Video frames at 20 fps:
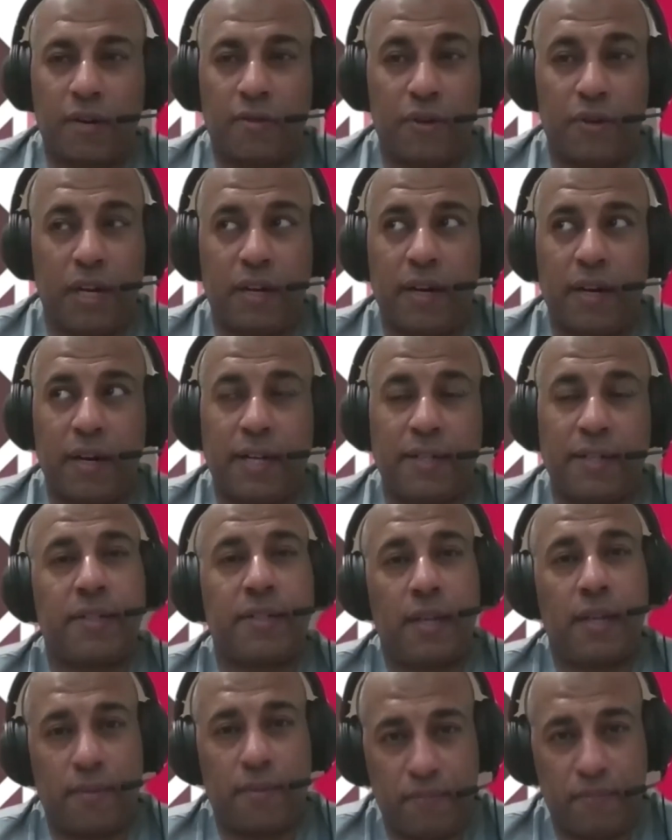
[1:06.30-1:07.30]
career
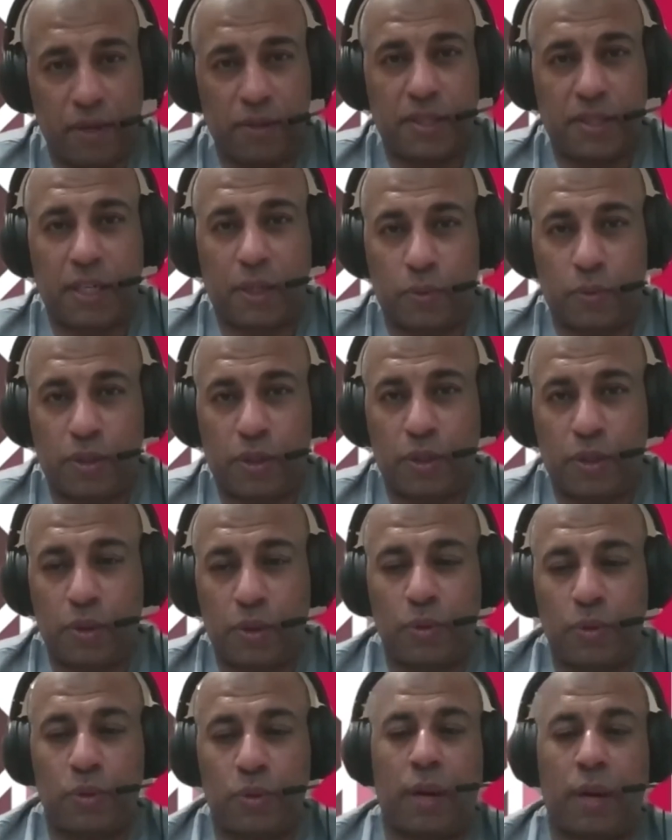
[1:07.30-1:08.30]
as a music, which
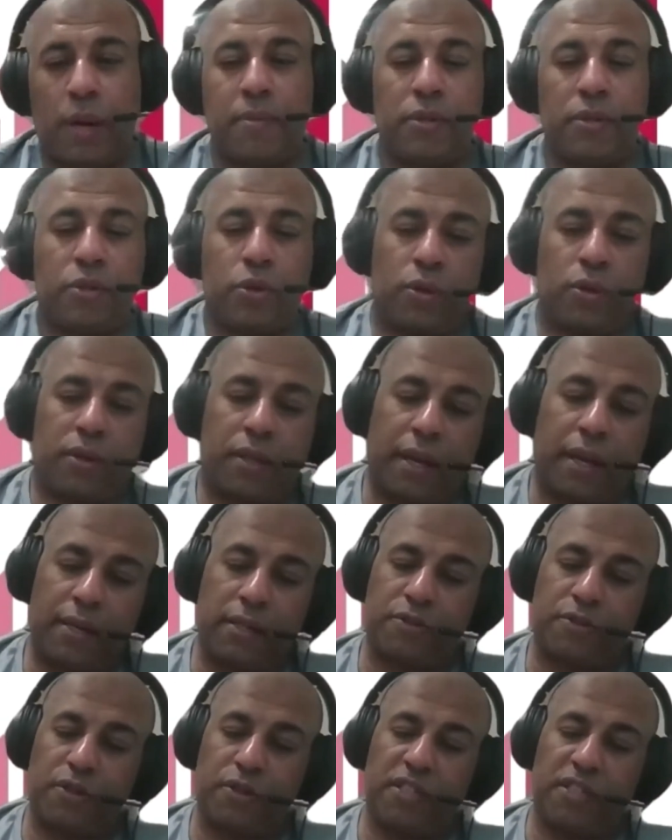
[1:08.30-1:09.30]
you, I mean, showed the
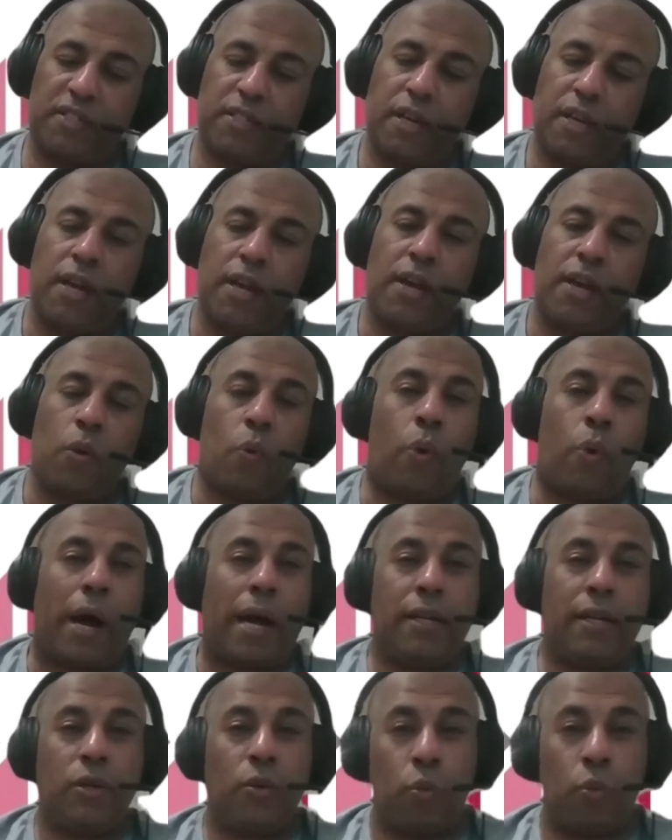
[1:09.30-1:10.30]
interest
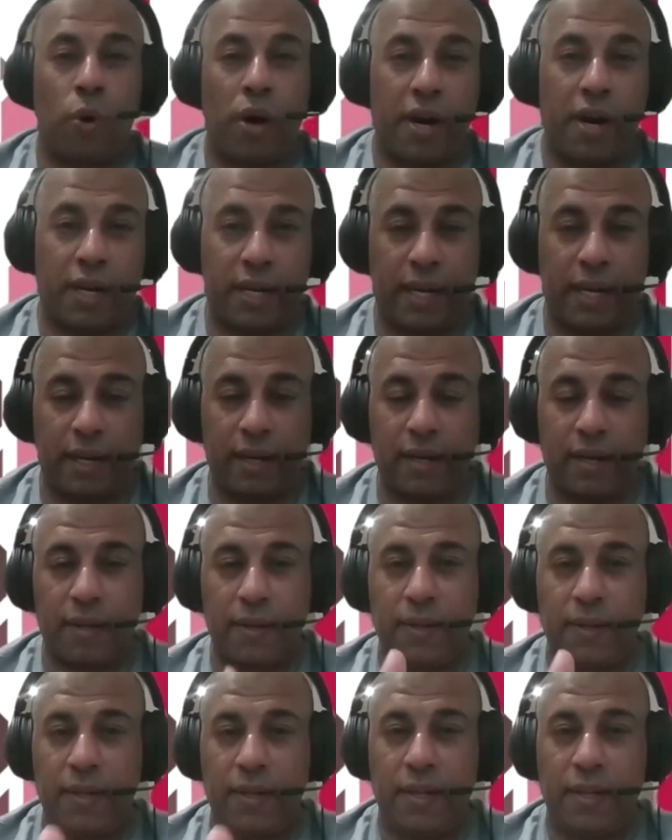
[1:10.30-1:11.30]
while you're working.
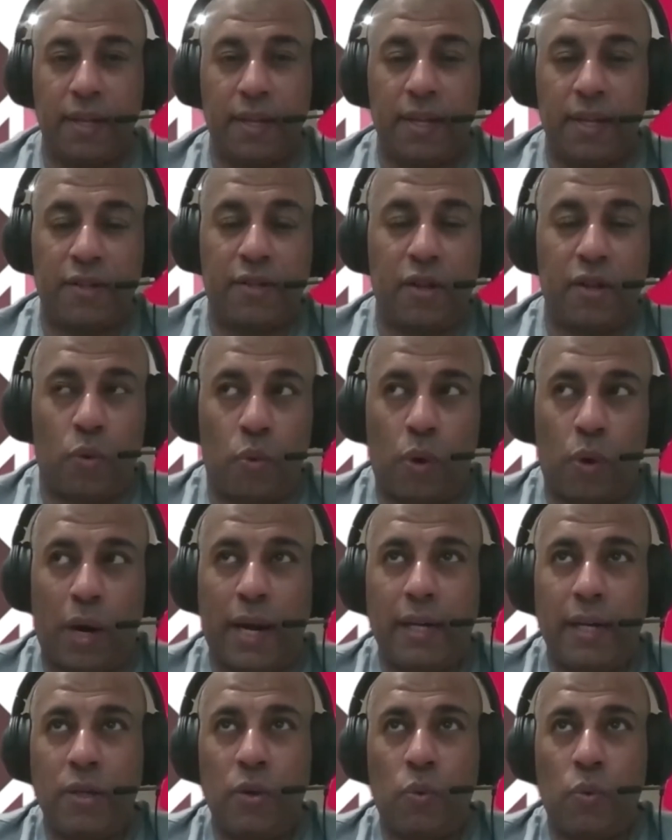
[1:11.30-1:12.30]
So
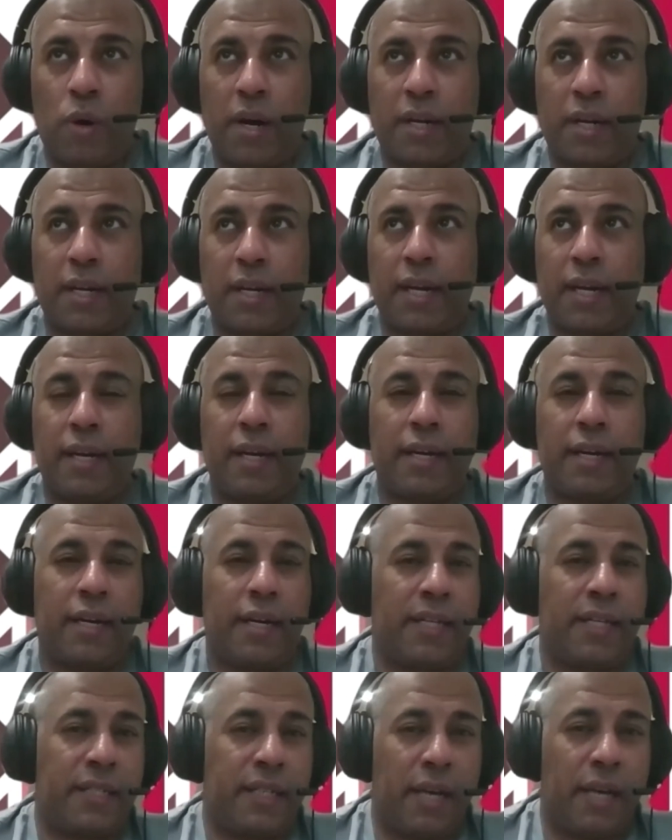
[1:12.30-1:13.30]
while you're working, like
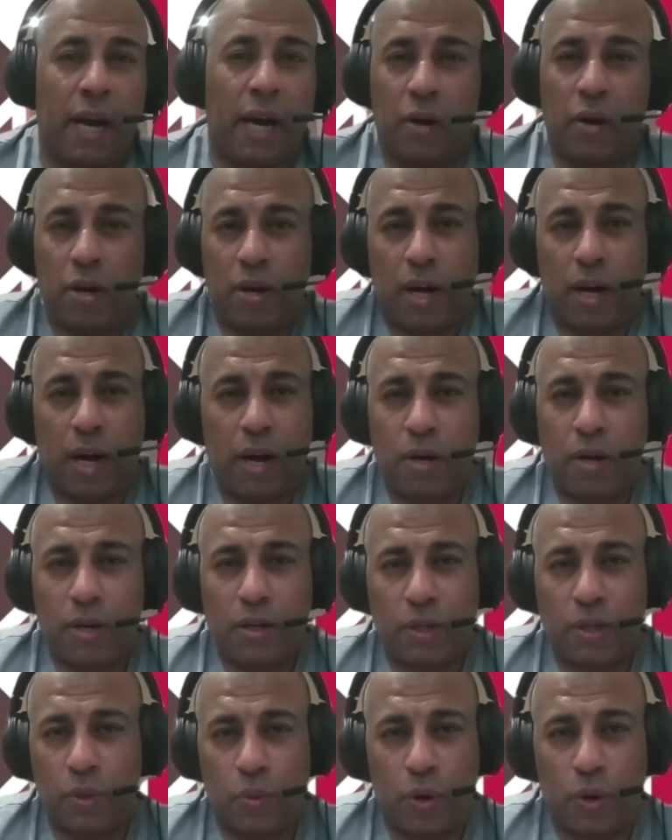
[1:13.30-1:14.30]
let's say, how
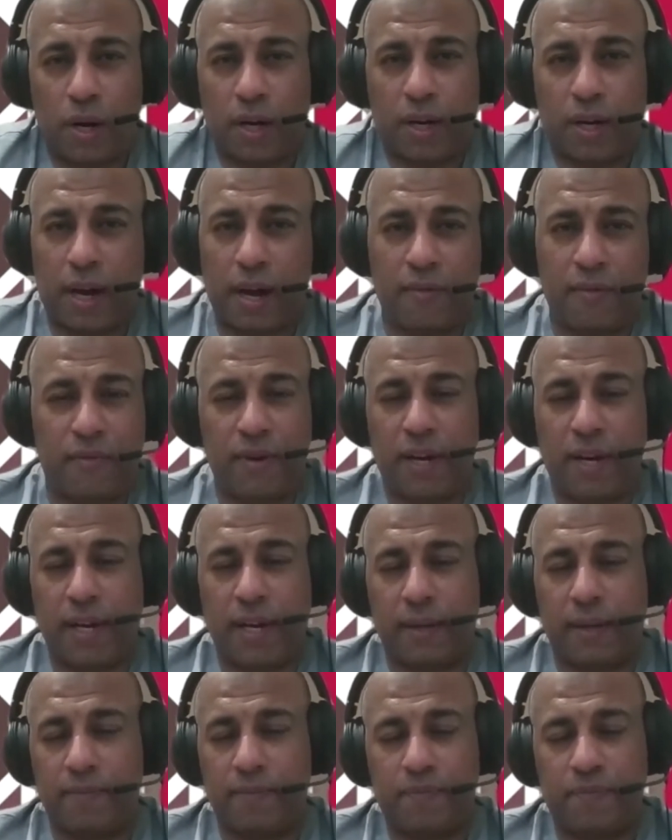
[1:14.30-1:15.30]
long you work every
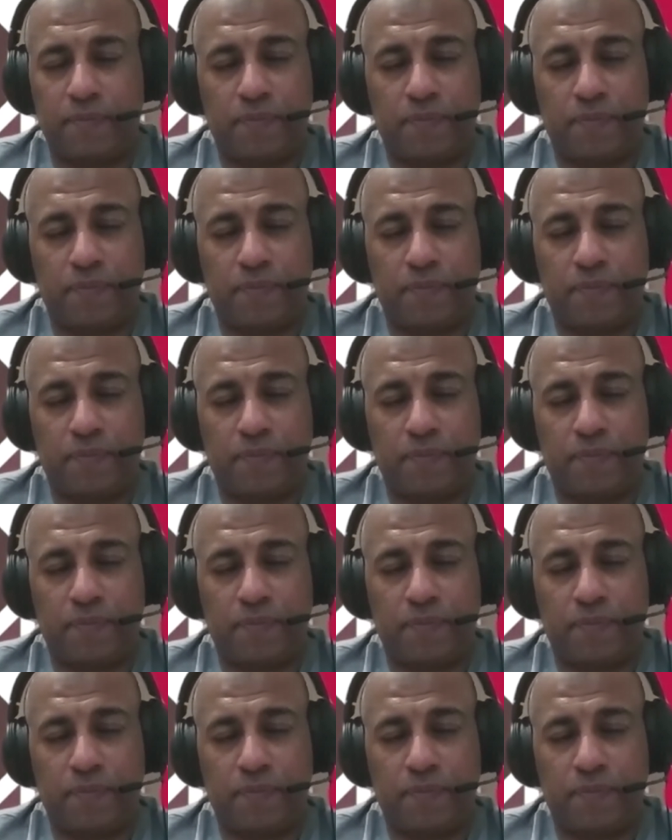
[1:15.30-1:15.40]
day?